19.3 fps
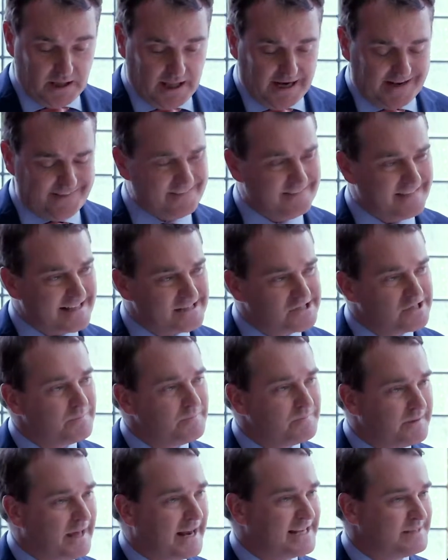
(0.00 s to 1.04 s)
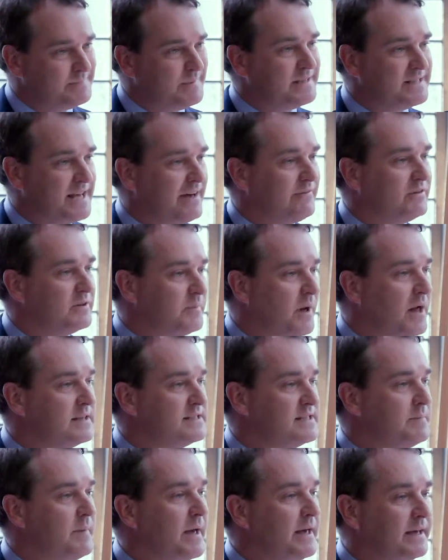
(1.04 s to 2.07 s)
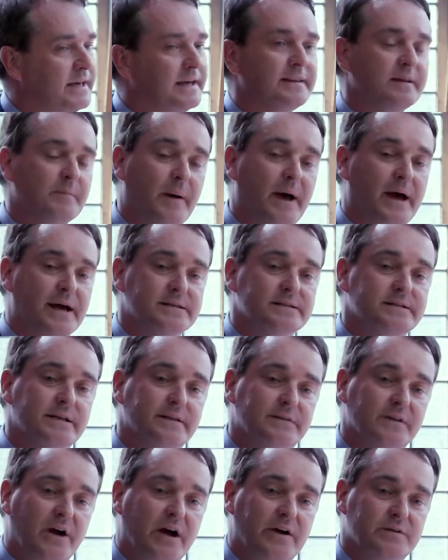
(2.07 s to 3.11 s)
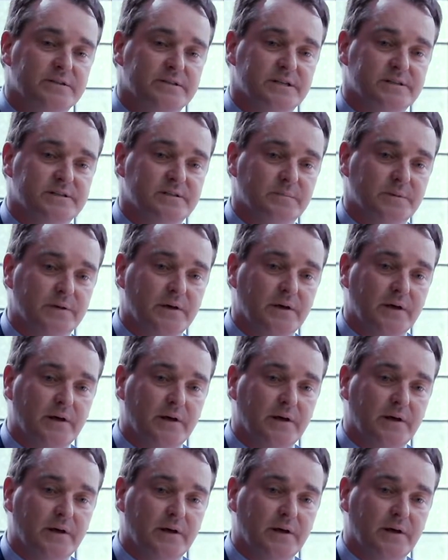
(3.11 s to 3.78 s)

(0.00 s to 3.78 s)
And I think that's something that has bedeviled policymaking in the past in the Irish system,